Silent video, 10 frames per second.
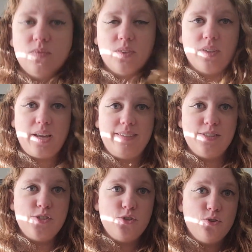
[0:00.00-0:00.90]
Okay, let's
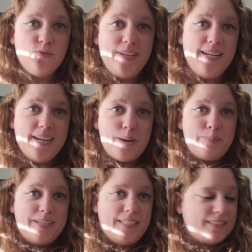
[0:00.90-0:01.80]
do a reading
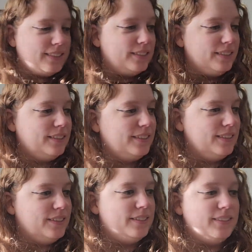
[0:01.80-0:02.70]
update.
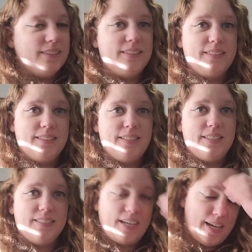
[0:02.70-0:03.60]

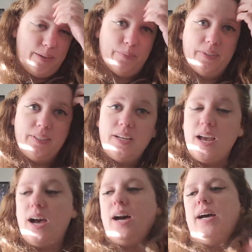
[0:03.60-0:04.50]
It's time.
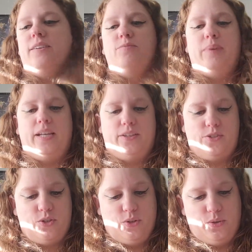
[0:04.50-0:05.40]
I have made it
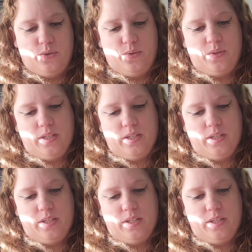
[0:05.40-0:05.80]
to,